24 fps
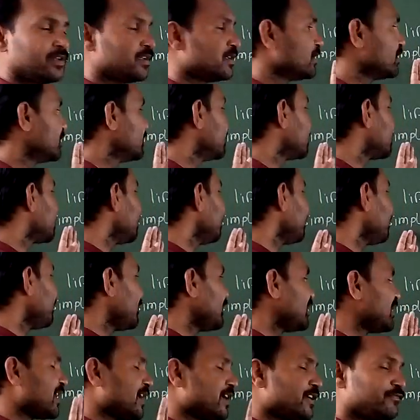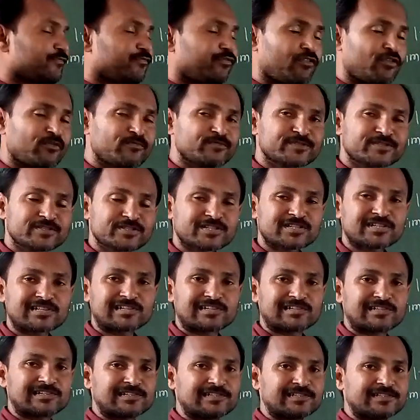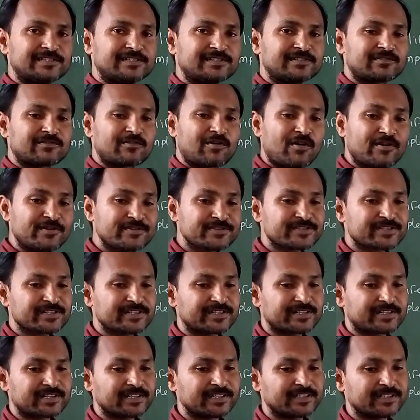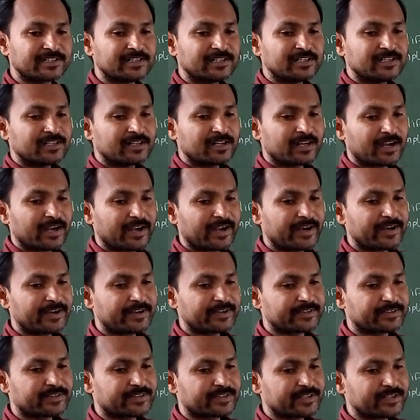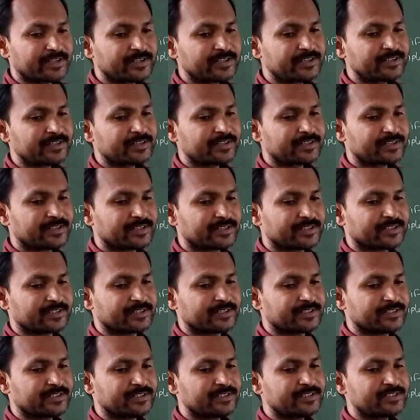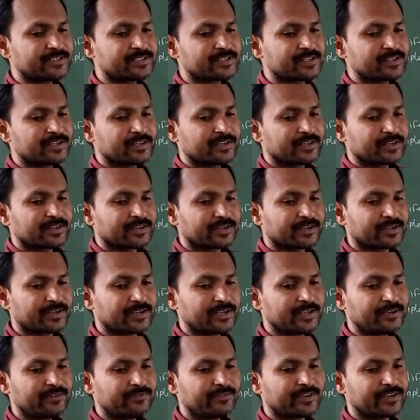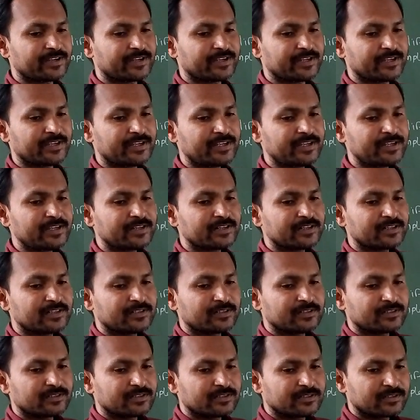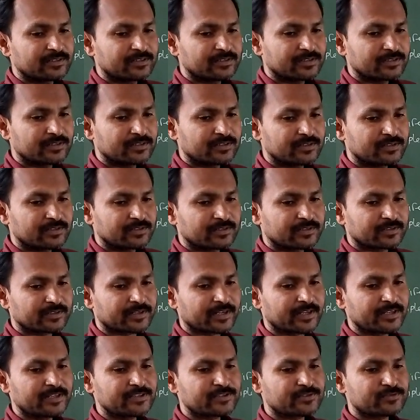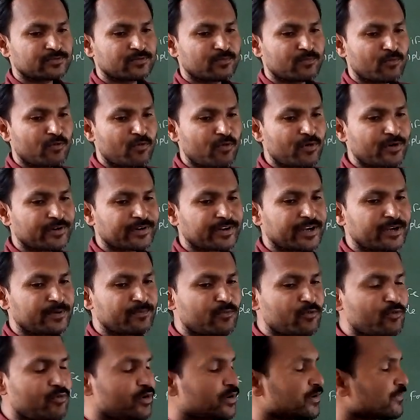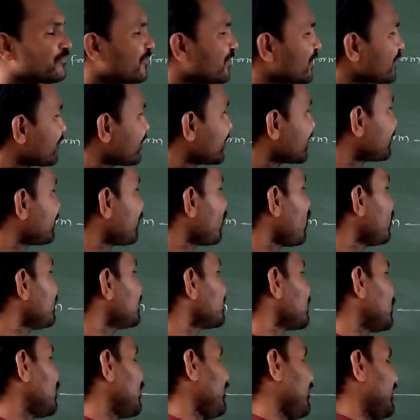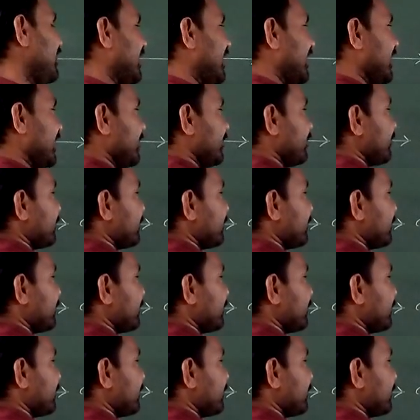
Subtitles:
Simple life forms struggle constantly, and there is giving rise to more and more perfect forms of life.